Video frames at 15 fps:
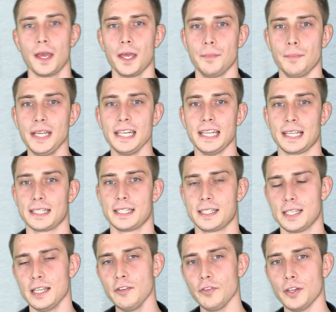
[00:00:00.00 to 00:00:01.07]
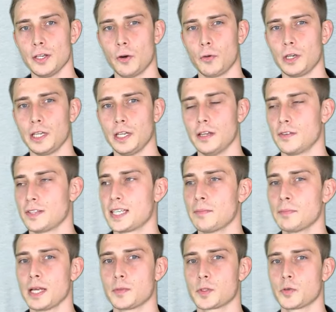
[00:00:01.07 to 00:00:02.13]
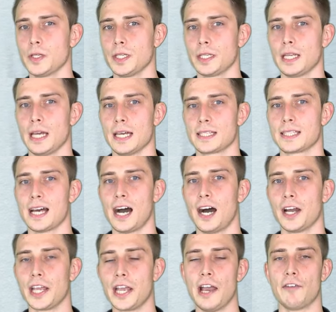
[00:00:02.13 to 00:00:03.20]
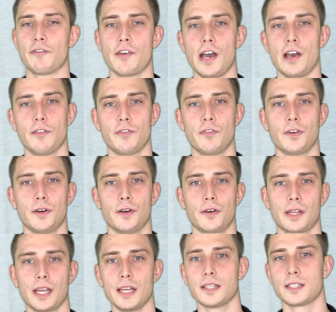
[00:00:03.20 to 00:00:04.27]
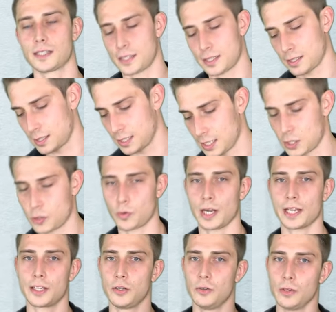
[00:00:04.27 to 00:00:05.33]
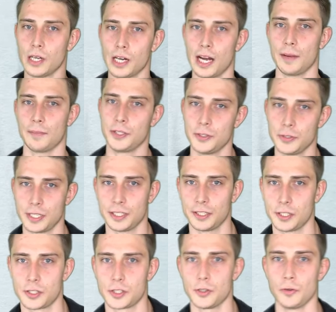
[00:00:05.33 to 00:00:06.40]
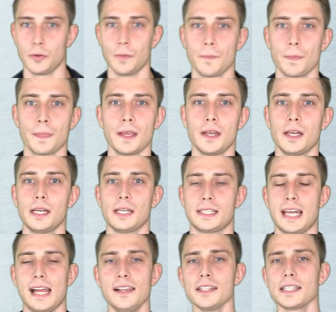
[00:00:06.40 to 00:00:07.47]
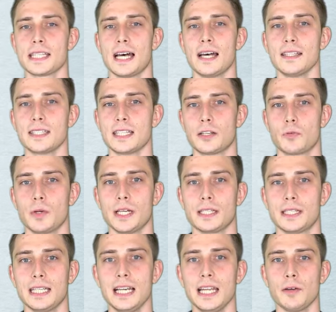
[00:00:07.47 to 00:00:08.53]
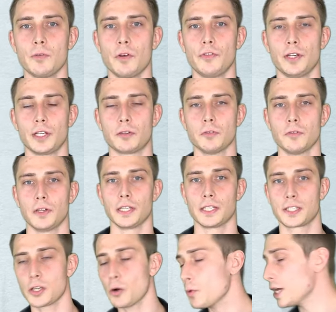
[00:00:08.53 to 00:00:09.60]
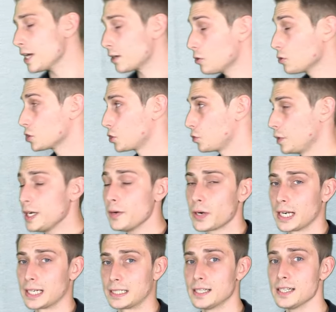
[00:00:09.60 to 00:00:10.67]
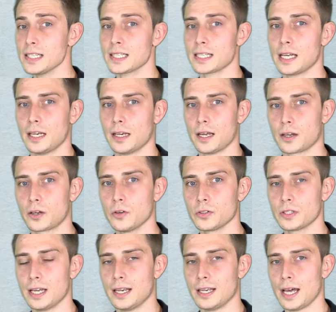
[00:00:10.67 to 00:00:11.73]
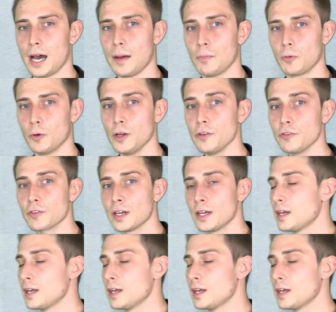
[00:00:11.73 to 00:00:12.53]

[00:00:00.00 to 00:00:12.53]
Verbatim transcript: Meaning this if and only if, sometimes written as IFF, okay, this, this is way cooler, I'm using this too, tells us that we are dealing with an equivalence. So we are going to rewrite this and are going to end up with